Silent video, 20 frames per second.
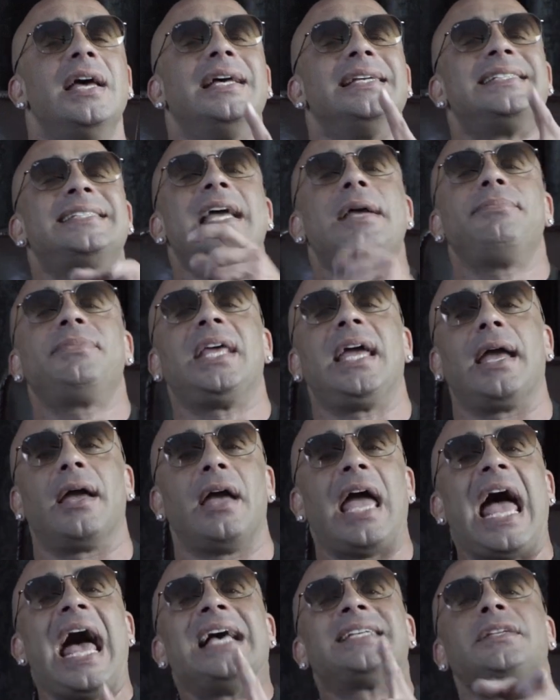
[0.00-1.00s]
Same thing.
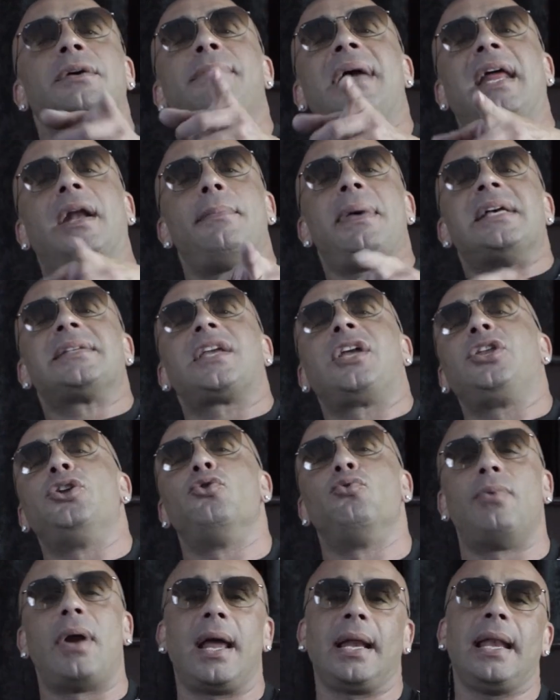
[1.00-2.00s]
Ask a man. I'm asking
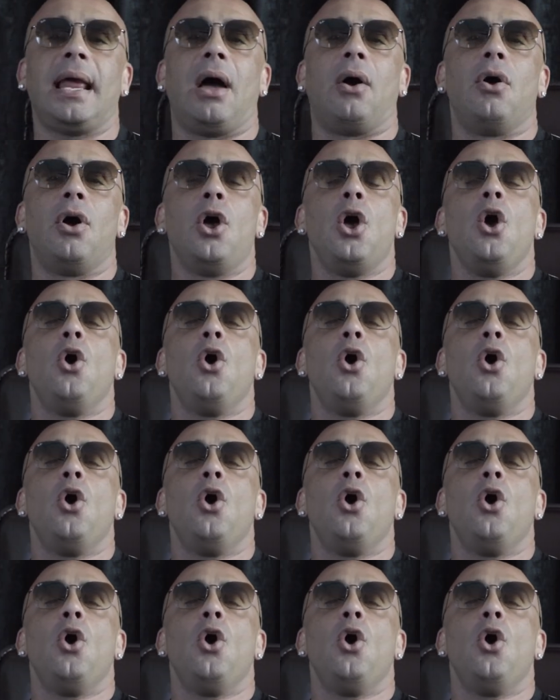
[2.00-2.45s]
you right now.